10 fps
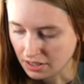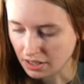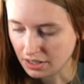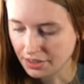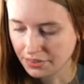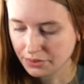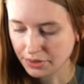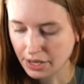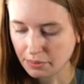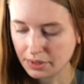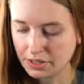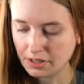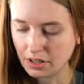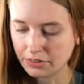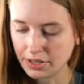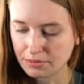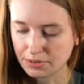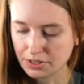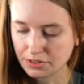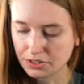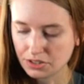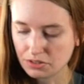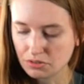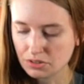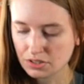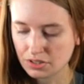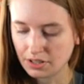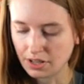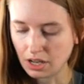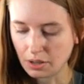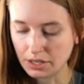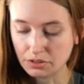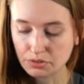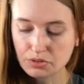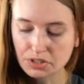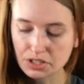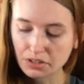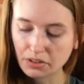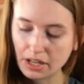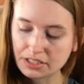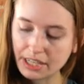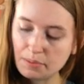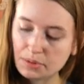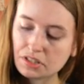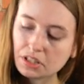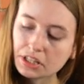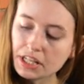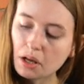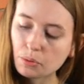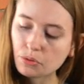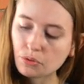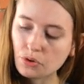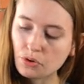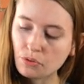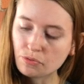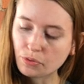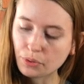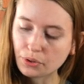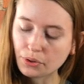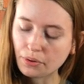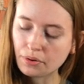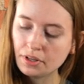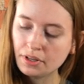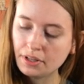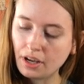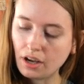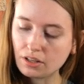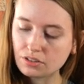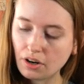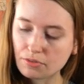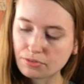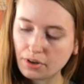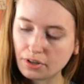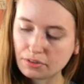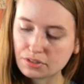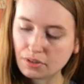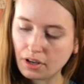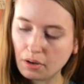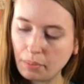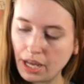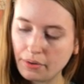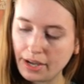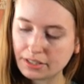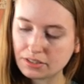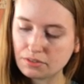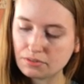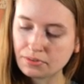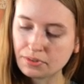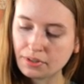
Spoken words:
Another great one, a great feeder to use, and you use these a lot of times as cleanup crew for your dart frogs, bioactive